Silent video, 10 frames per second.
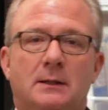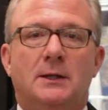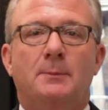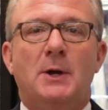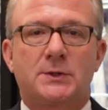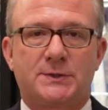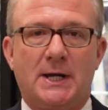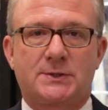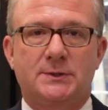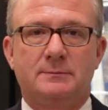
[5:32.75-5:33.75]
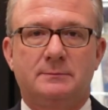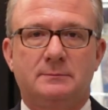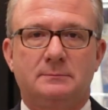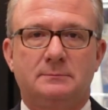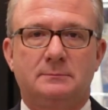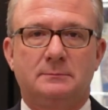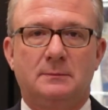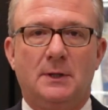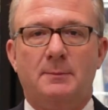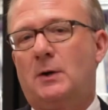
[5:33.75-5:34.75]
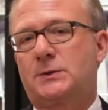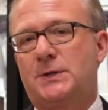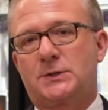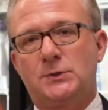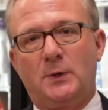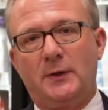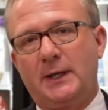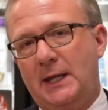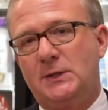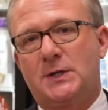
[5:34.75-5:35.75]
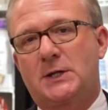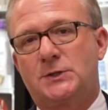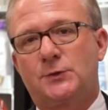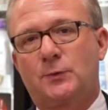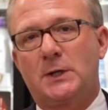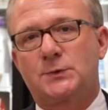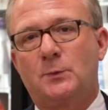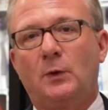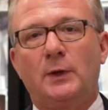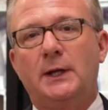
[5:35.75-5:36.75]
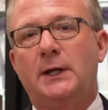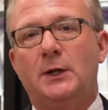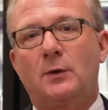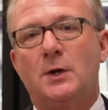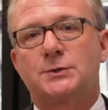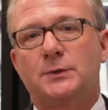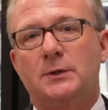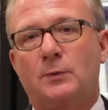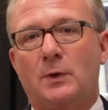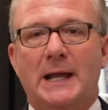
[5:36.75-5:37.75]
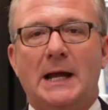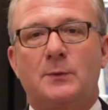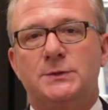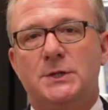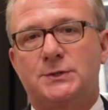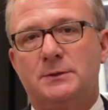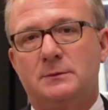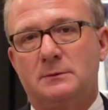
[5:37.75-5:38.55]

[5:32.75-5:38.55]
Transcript: The milk section. The milk section is one of the key sections for us when we're looking at a grocery for an acquisition.